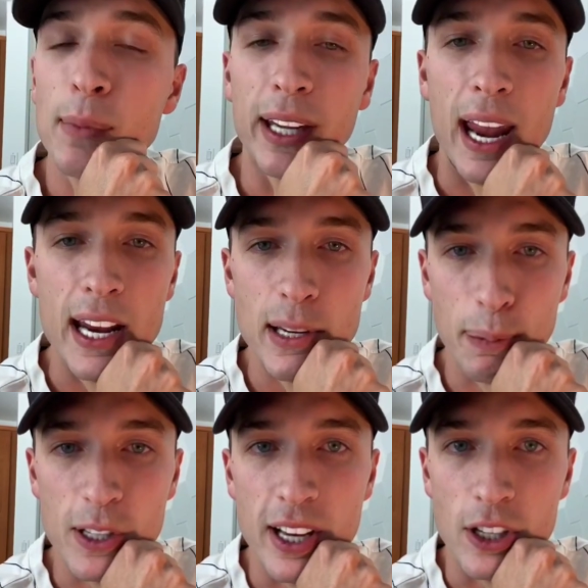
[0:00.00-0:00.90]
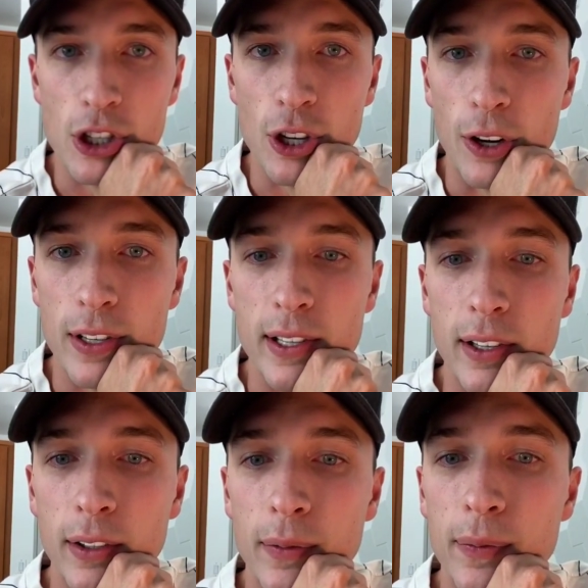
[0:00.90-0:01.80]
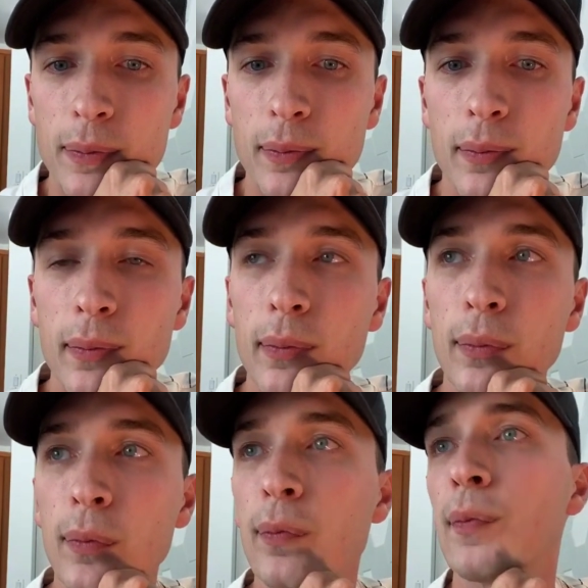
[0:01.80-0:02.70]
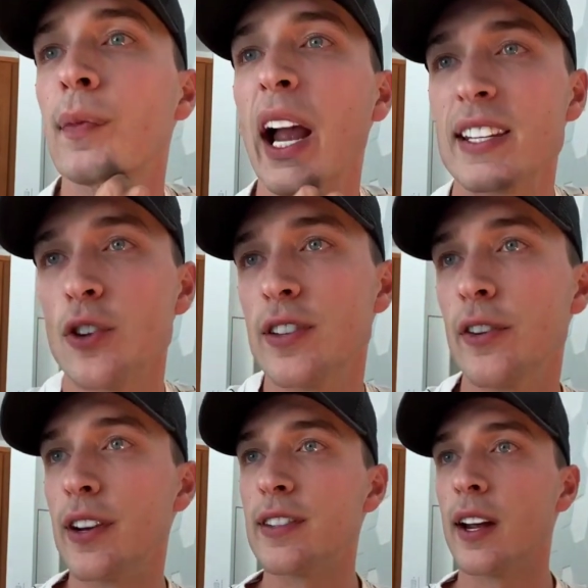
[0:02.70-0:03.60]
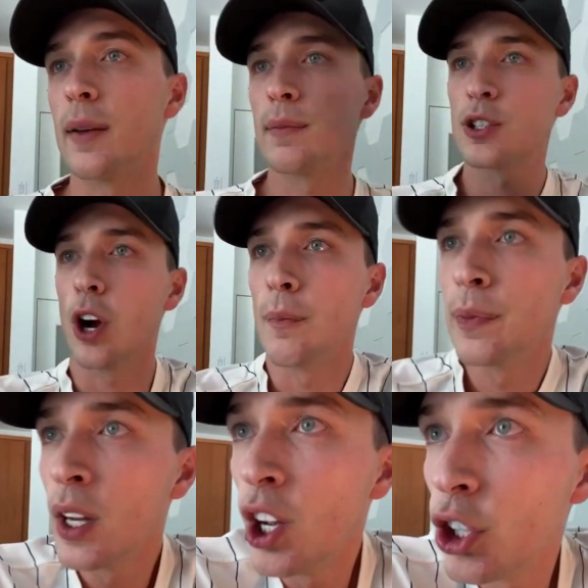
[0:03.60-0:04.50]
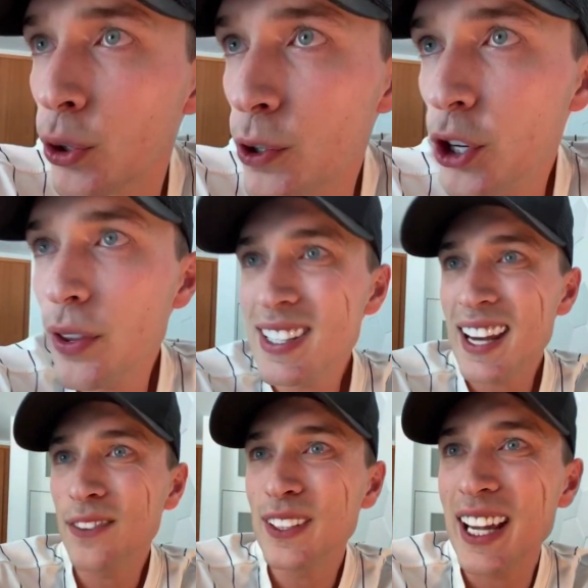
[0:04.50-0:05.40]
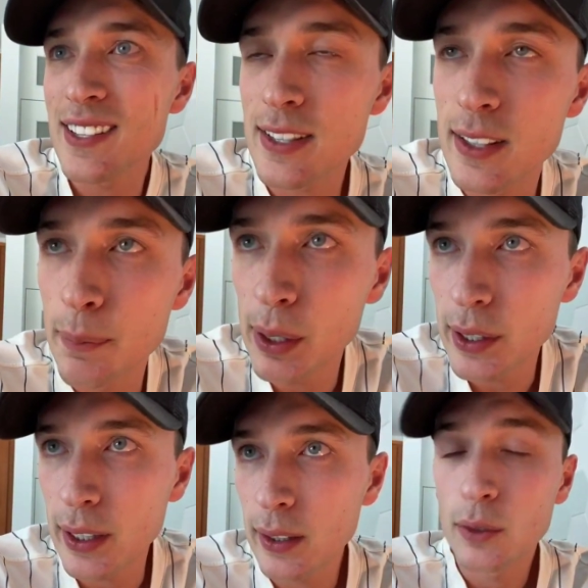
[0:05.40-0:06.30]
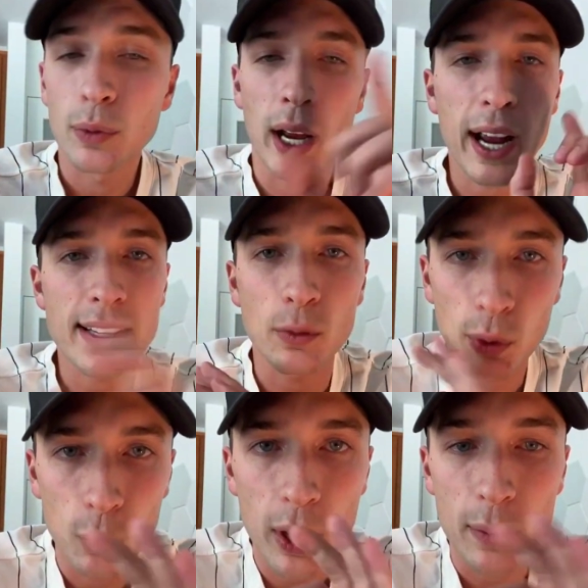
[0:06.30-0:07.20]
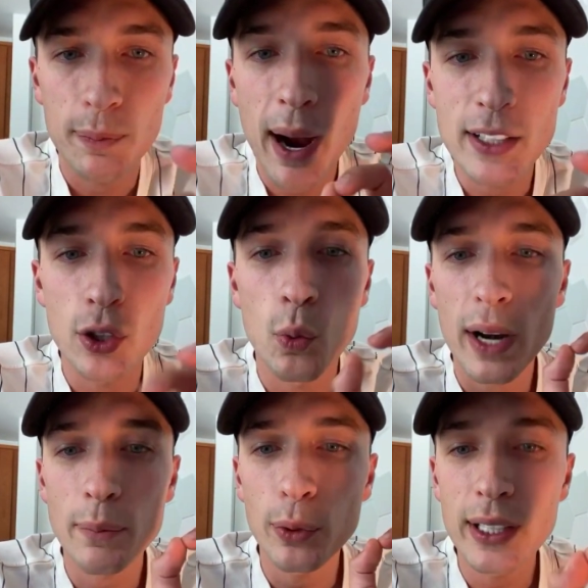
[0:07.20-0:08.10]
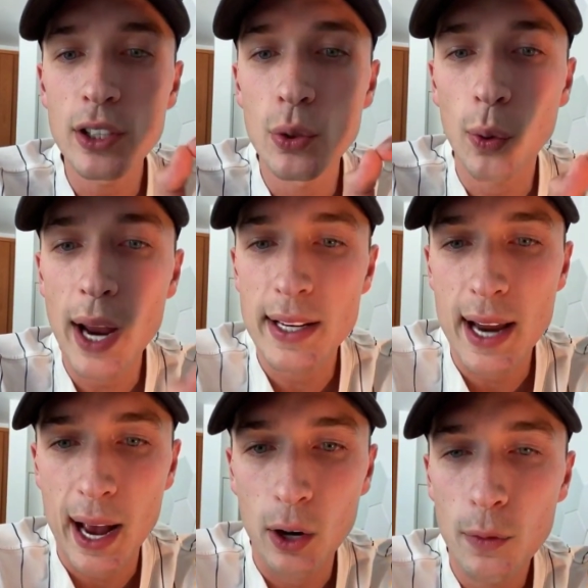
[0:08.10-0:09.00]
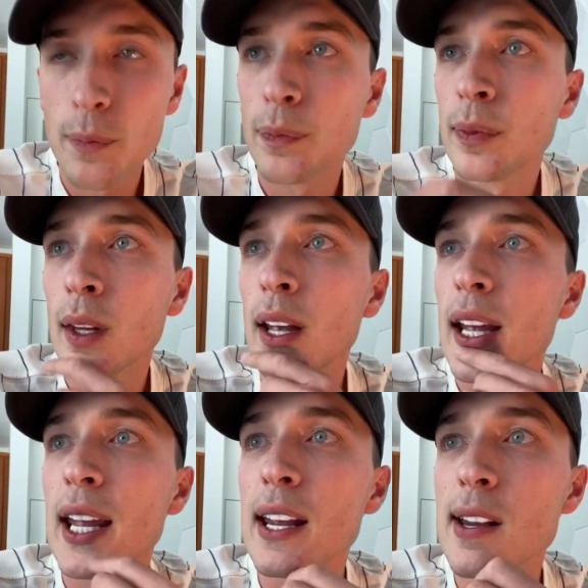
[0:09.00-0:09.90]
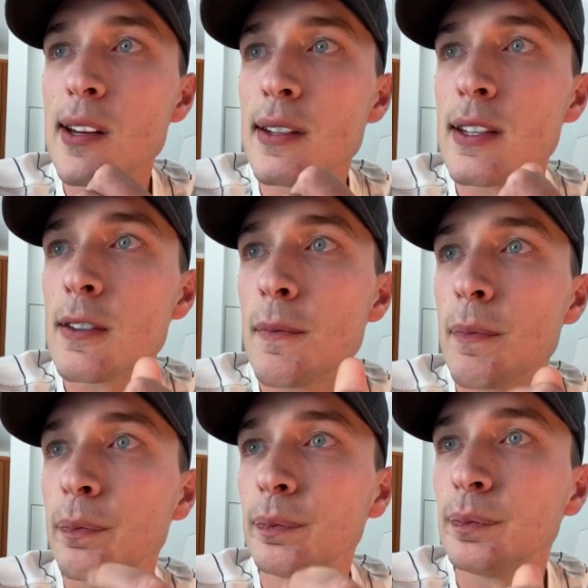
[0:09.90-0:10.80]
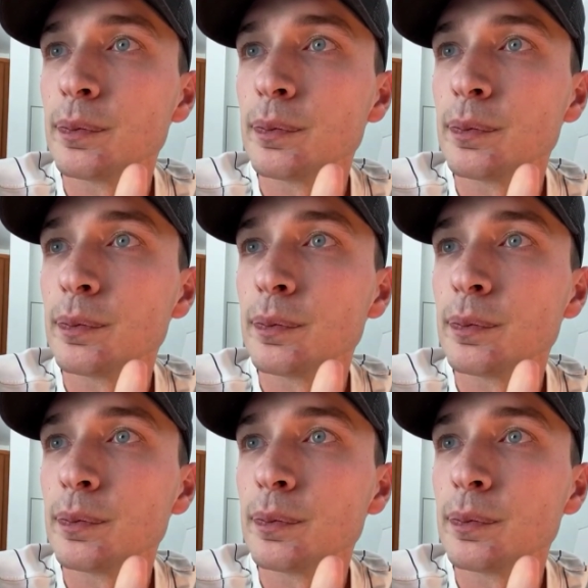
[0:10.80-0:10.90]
like 80% certain here. That's how serious I am. So, to ensure the safety and stability, guys, mind you, what I'm reading you right now is